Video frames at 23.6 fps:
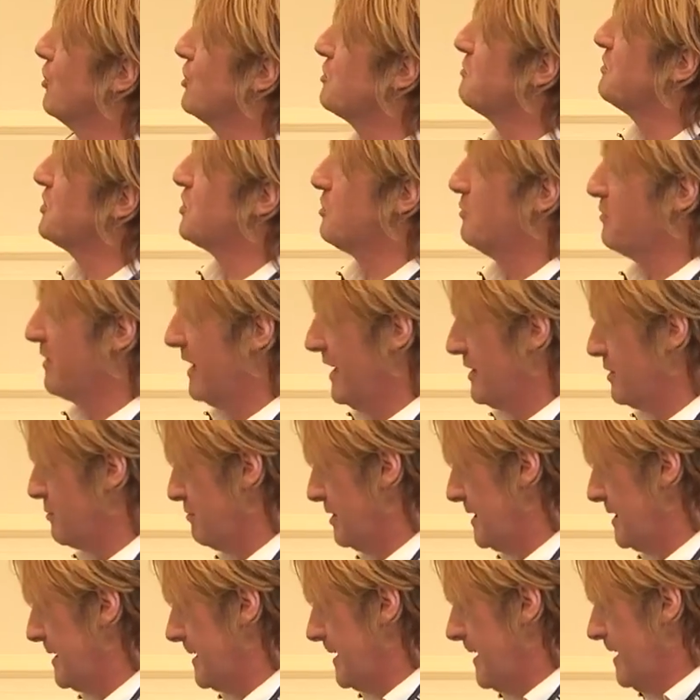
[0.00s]
Archbishop of
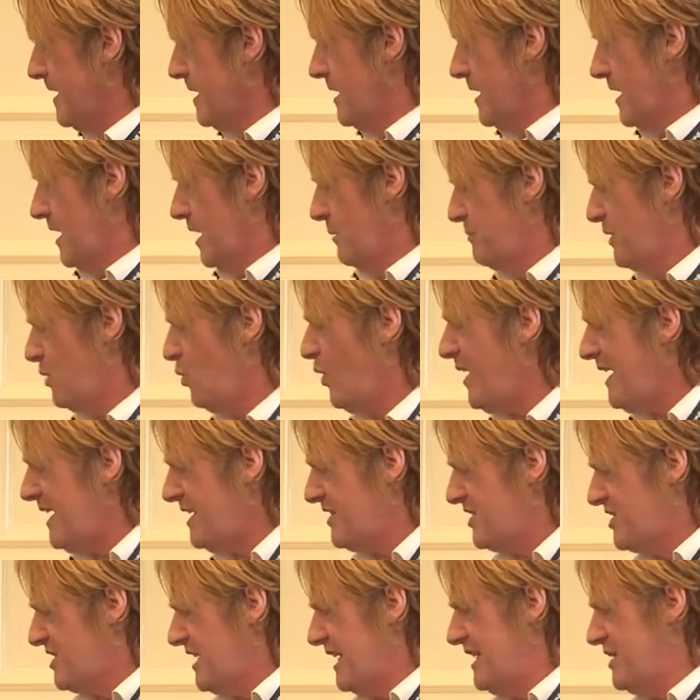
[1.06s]
Canterbury. Beware the
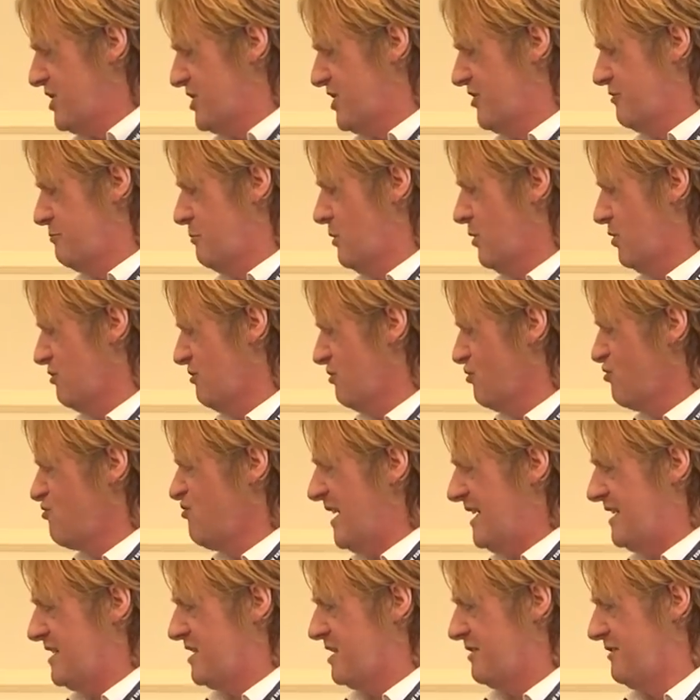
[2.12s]
dangers of moral
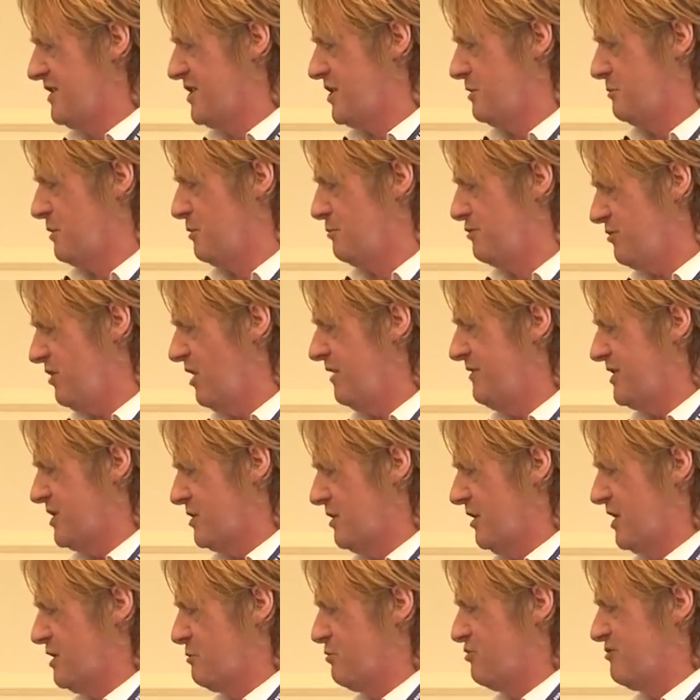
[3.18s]
relativism and
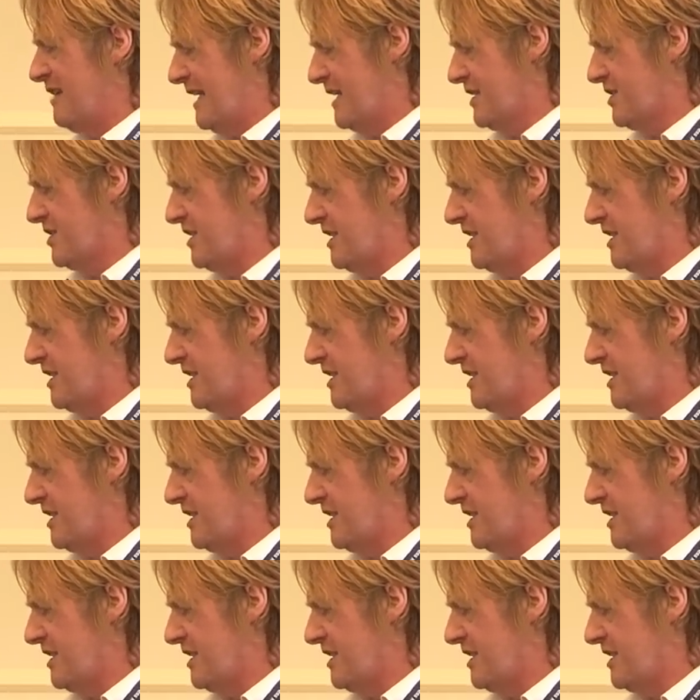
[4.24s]
privatised morality.